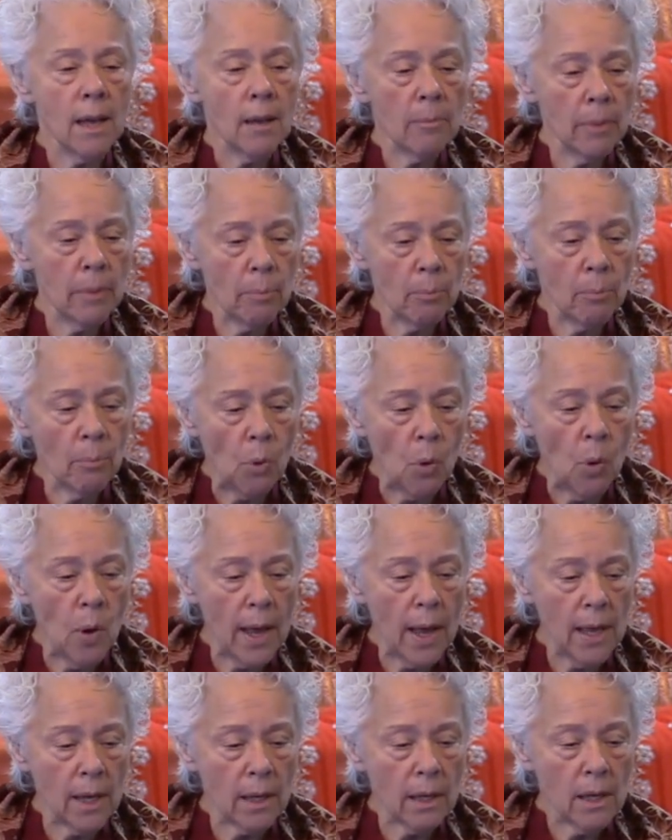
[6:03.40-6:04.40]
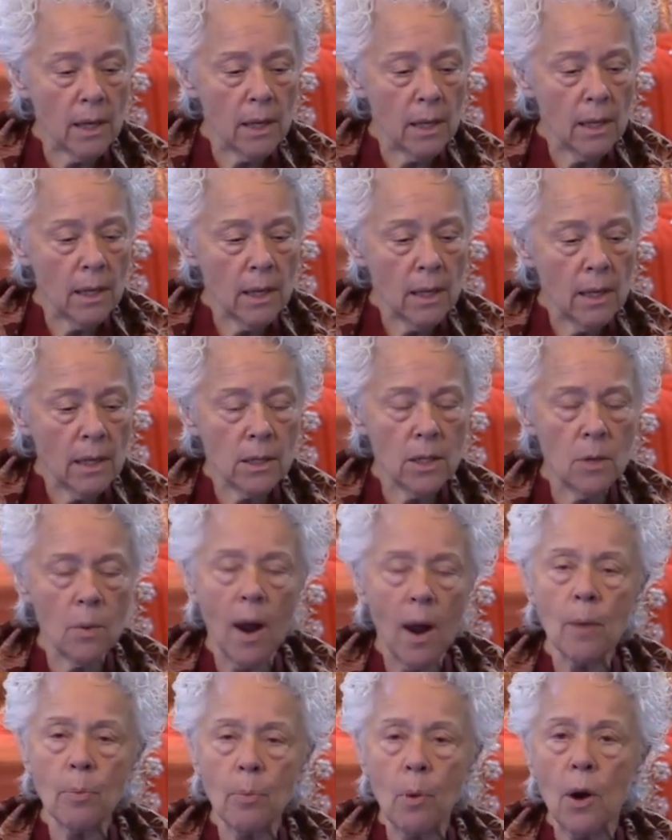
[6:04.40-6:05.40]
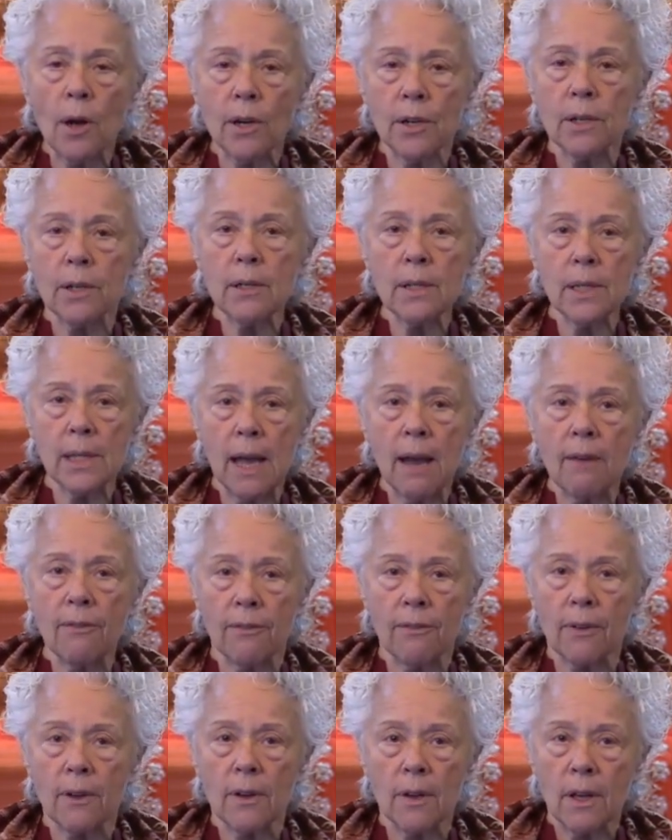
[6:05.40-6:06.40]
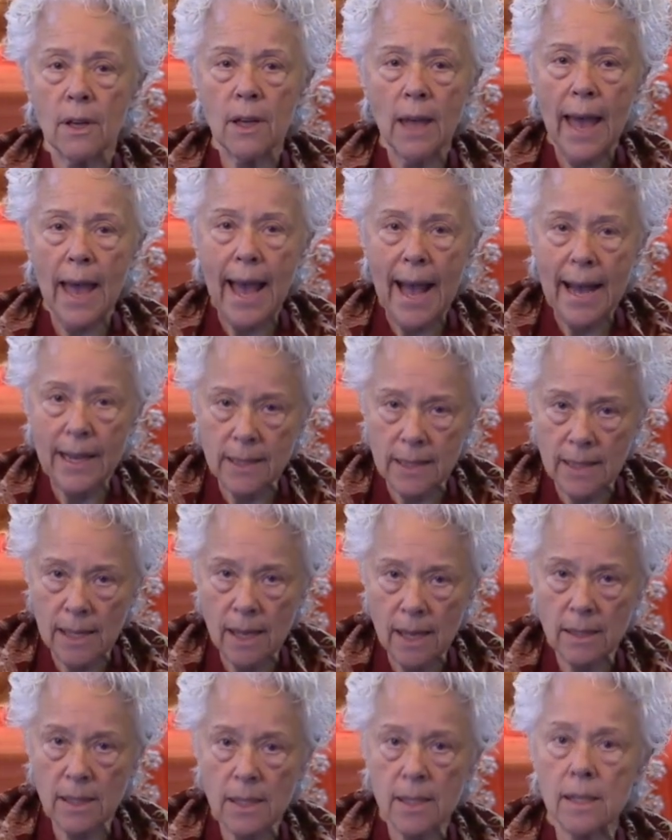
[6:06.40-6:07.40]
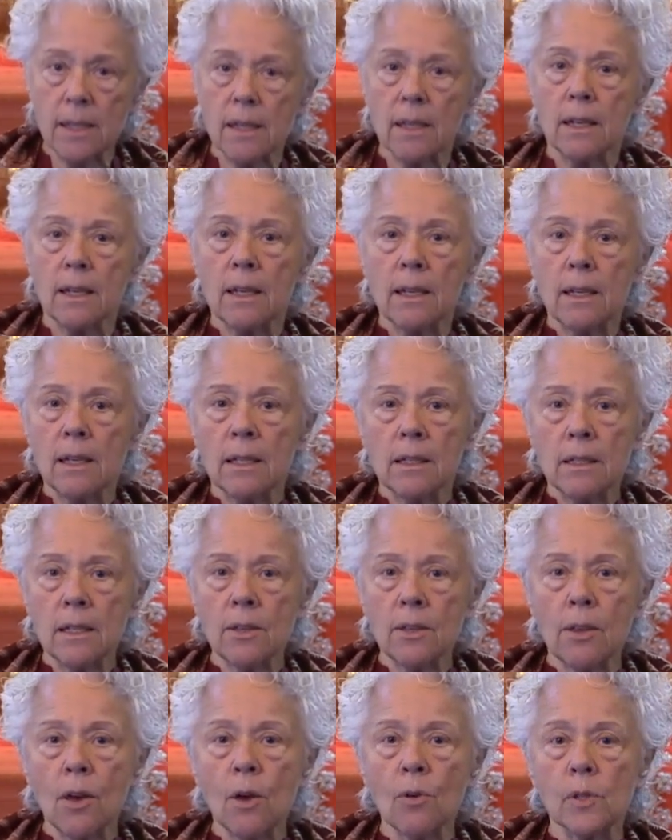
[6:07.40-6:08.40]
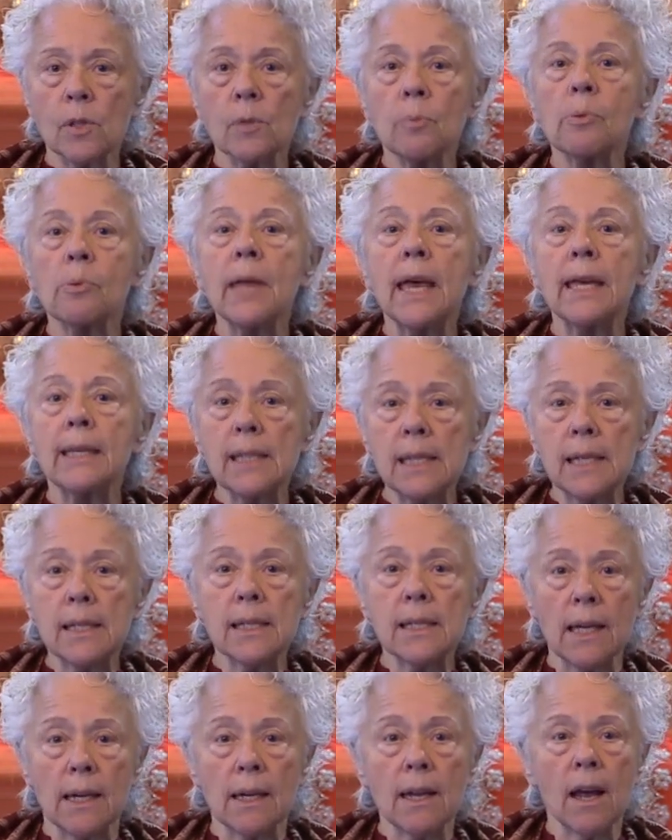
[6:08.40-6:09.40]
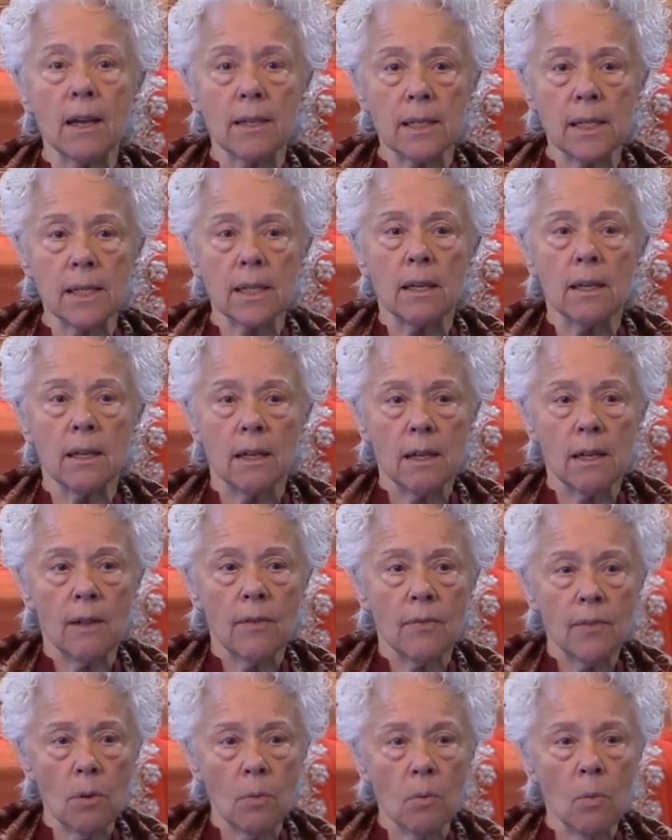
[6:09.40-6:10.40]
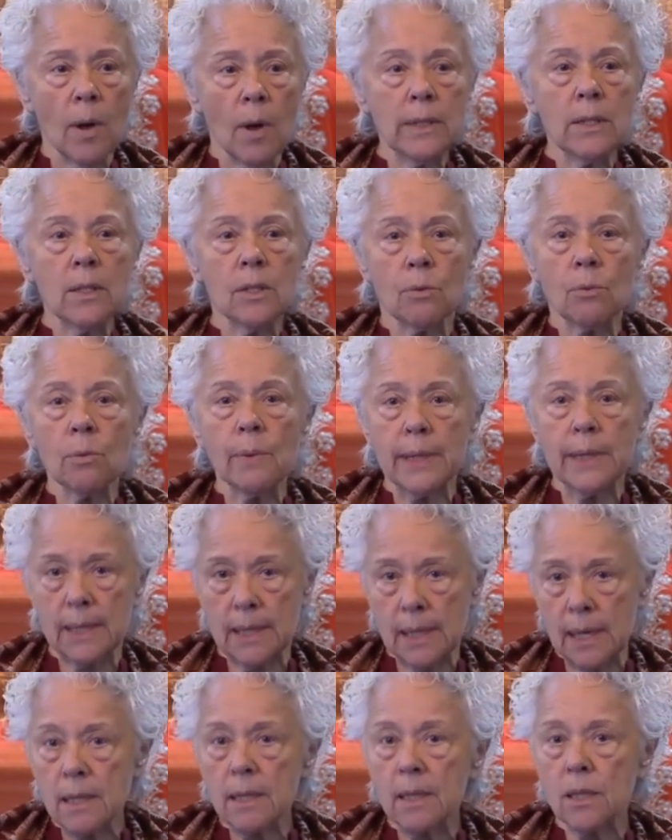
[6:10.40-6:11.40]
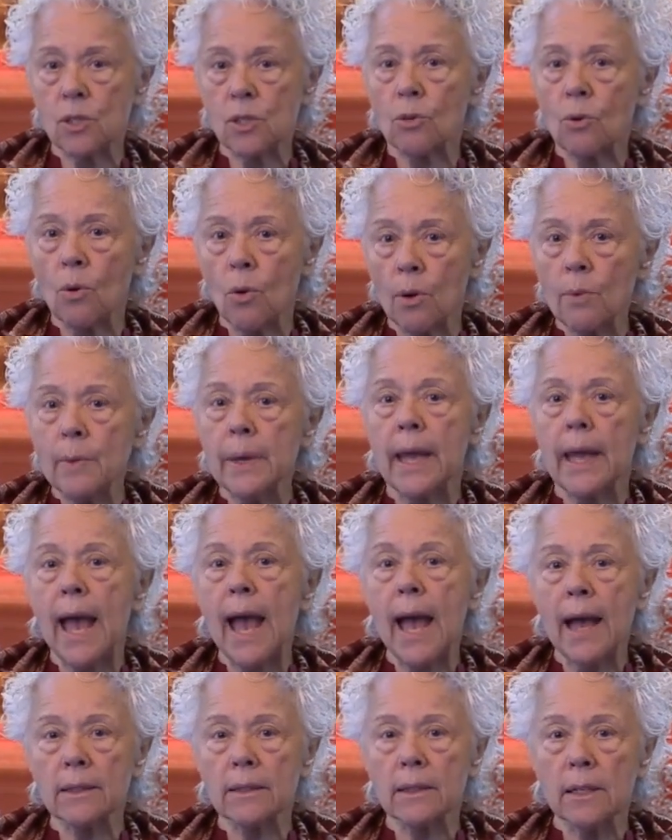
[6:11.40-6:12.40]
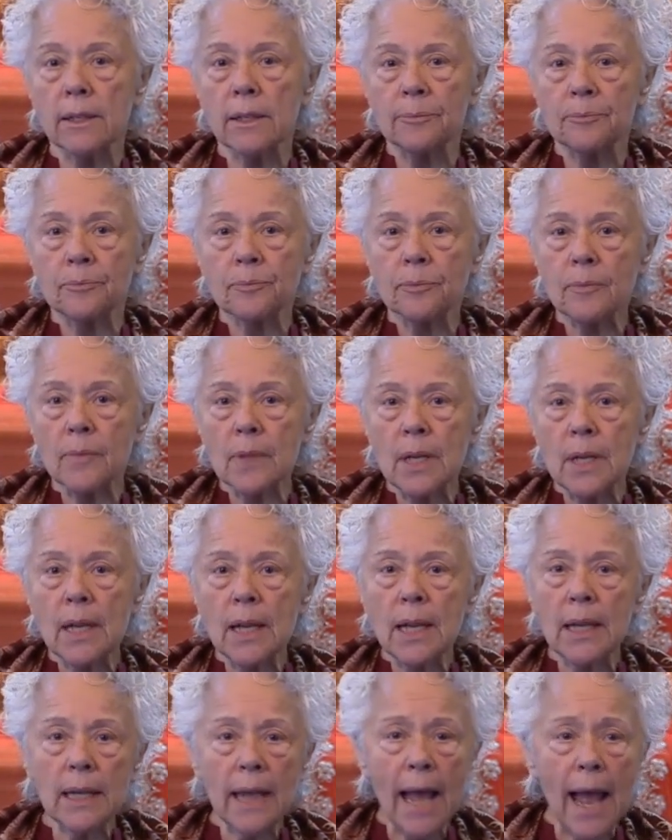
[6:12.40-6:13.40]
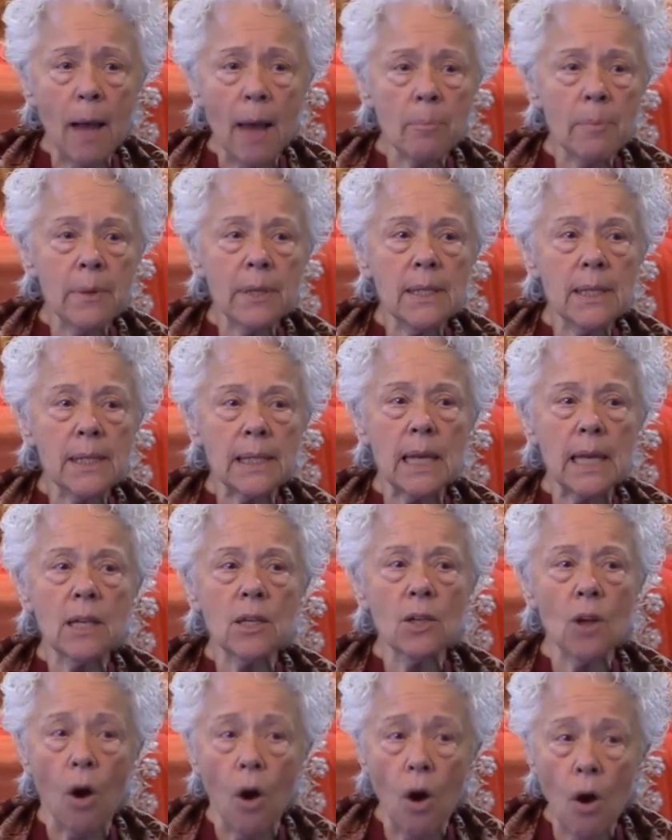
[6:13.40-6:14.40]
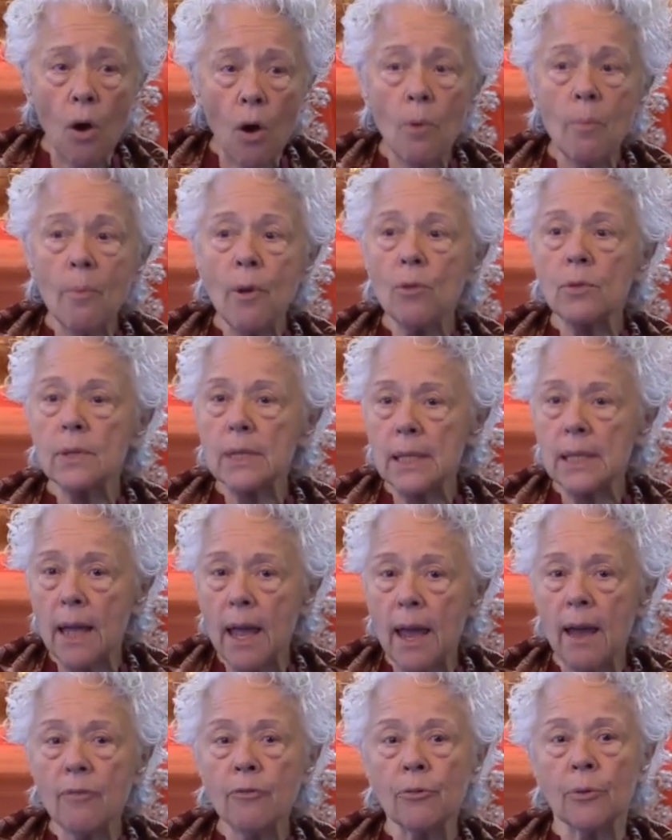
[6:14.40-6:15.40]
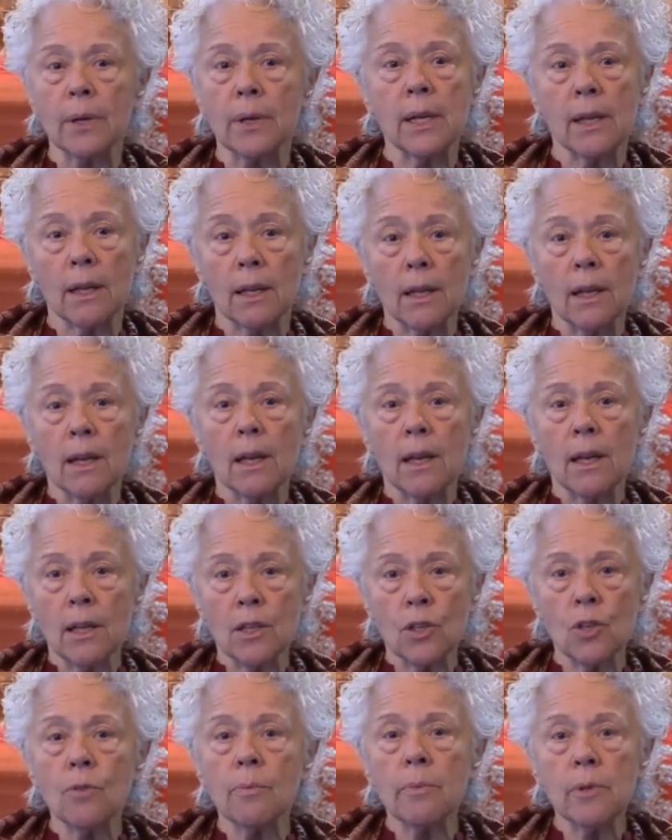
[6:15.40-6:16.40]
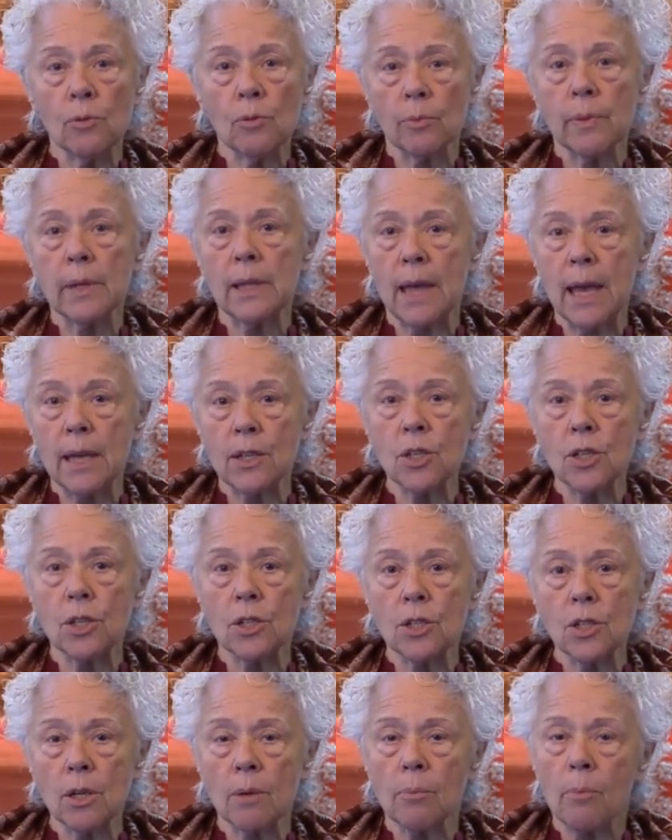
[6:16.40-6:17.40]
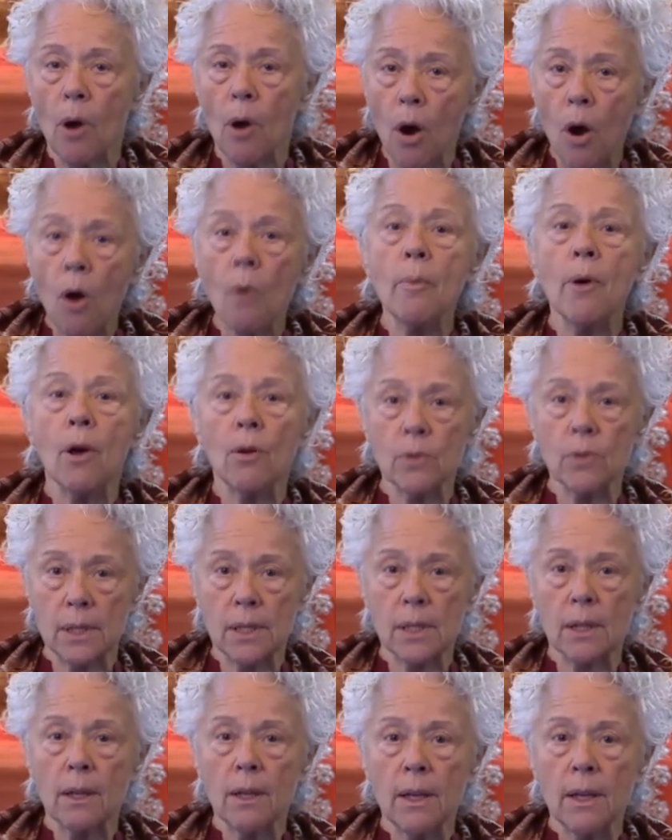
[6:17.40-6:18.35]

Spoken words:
But boy, do our partners have access to those places in us that want to resist or react. It happens in almost every human relationship, almost.